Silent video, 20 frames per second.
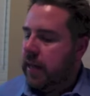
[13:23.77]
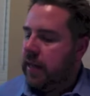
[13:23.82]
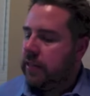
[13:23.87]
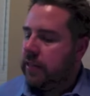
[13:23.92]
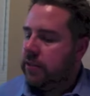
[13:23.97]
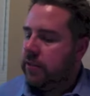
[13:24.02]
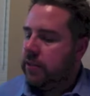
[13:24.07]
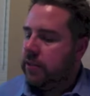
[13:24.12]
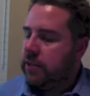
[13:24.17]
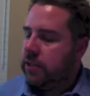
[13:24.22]

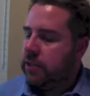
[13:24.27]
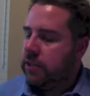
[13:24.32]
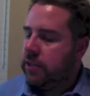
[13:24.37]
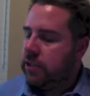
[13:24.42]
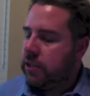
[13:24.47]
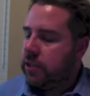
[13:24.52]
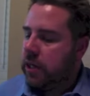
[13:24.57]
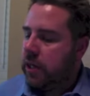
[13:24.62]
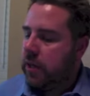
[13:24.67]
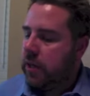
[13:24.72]
And so this is
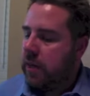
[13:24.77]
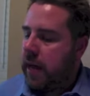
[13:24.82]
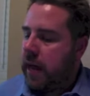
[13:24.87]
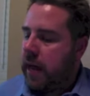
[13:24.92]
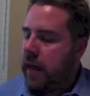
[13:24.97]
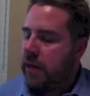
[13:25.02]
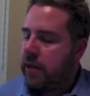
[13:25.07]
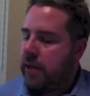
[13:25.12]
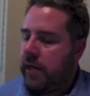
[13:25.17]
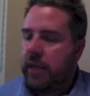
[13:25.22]
just talking about
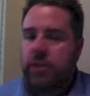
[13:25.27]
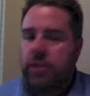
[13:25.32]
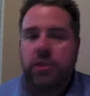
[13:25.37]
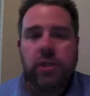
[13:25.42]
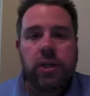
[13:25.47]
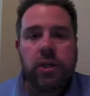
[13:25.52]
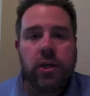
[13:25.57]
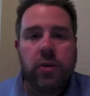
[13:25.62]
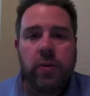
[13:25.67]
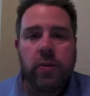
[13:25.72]
how you can
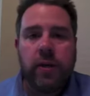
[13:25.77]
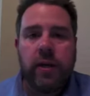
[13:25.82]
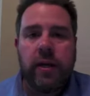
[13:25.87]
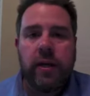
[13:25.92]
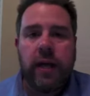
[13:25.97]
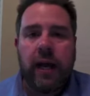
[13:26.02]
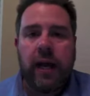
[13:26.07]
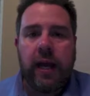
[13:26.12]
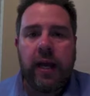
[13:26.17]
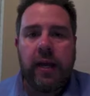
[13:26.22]
actually go
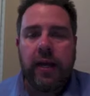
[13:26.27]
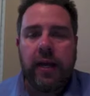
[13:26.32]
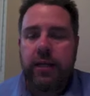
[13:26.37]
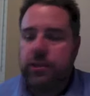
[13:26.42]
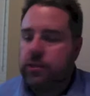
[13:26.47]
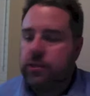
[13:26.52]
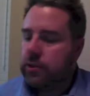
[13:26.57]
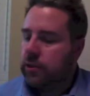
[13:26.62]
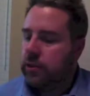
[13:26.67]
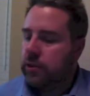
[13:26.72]
in and
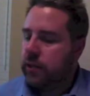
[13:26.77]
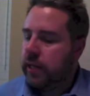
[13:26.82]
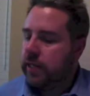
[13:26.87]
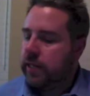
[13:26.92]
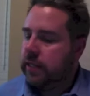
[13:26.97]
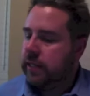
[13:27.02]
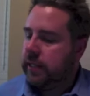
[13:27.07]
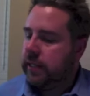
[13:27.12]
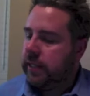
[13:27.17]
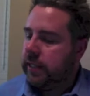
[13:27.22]
insert
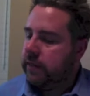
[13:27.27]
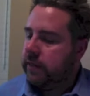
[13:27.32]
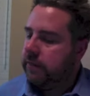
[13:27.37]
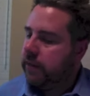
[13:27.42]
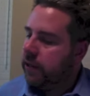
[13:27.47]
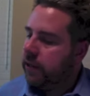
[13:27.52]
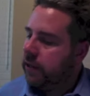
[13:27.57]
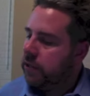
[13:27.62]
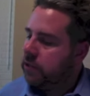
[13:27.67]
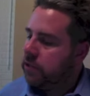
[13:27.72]
and delete
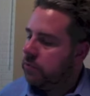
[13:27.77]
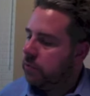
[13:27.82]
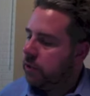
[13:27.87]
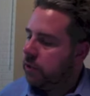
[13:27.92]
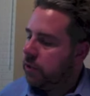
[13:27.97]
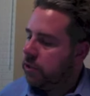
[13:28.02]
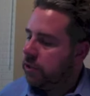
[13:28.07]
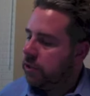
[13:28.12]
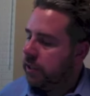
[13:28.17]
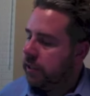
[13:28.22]
various
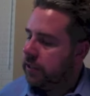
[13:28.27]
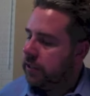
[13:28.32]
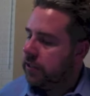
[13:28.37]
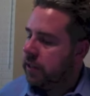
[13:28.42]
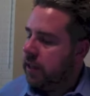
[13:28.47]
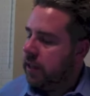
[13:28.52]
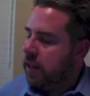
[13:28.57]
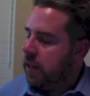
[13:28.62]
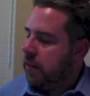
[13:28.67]
worksheets.